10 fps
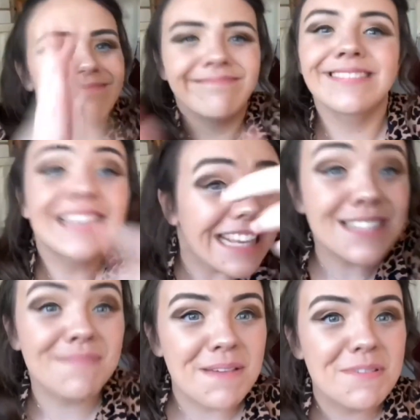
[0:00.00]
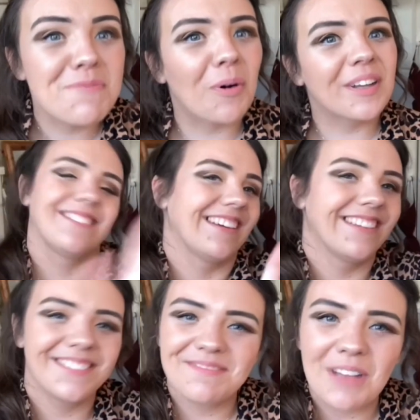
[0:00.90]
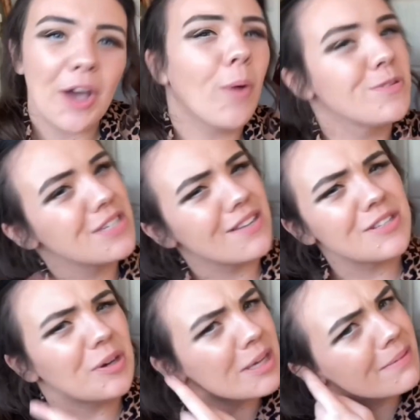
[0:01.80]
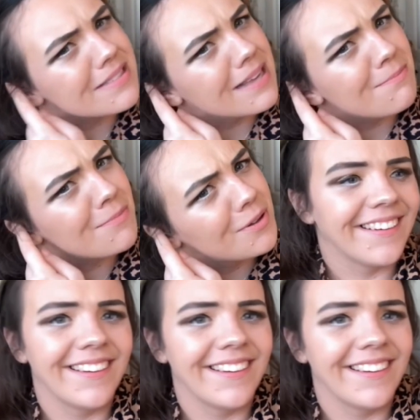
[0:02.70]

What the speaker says: yes, maybe one. I hope she's not talking about Steppenwolf,